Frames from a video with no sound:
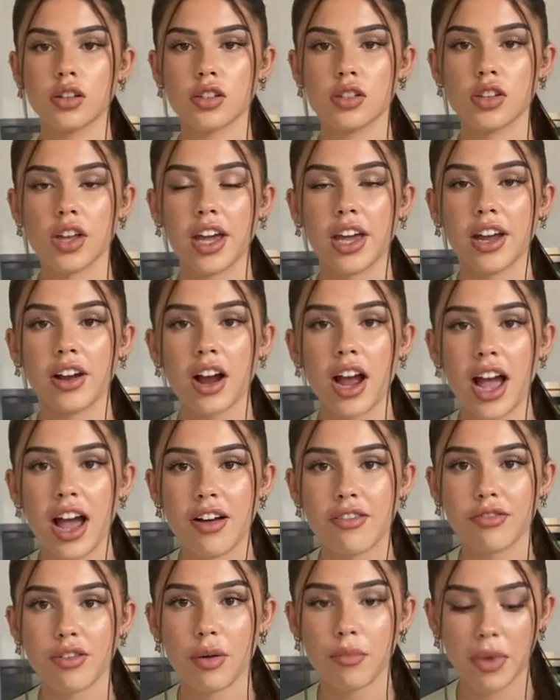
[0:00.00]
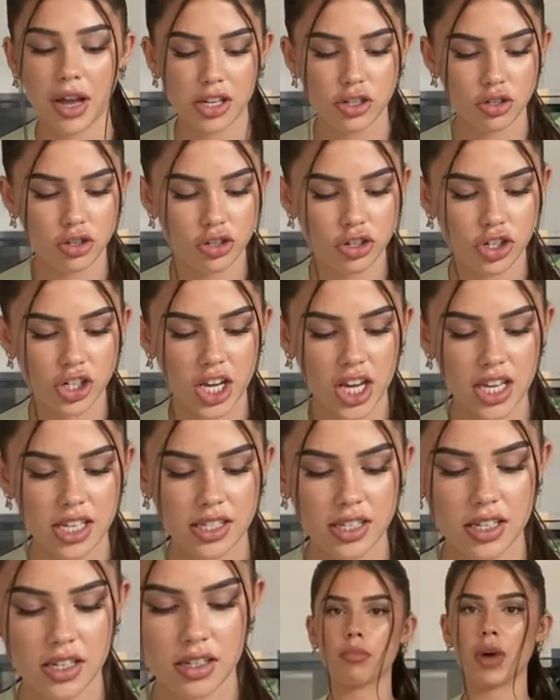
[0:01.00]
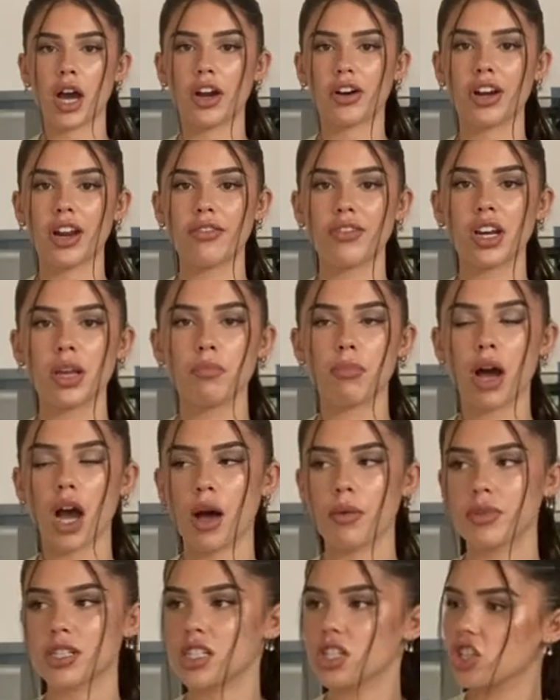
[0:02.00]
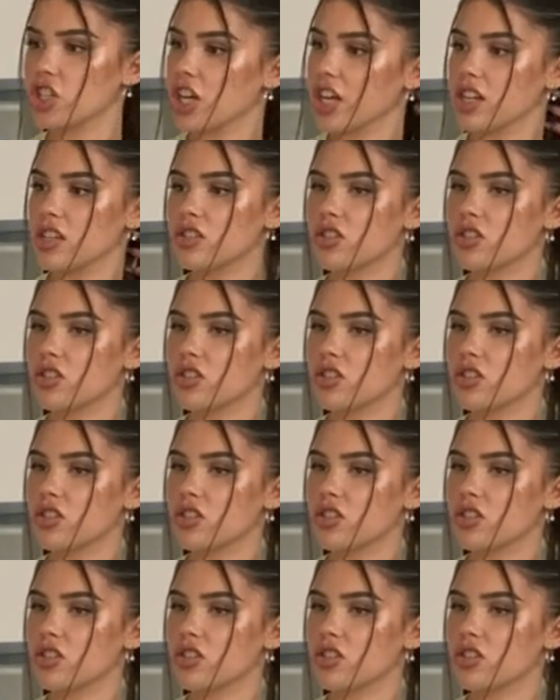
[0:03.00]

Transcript: So here I have my two cheeses. I don't have any Parmesan cheese